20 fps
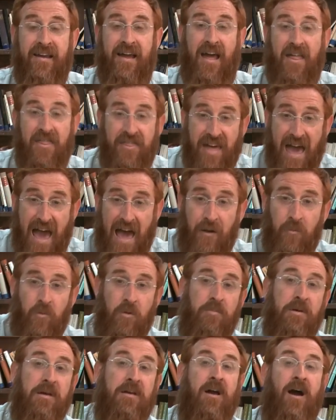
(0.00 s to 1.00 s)
and that
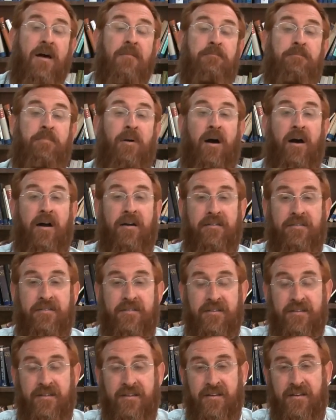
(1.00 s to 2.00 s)
will become part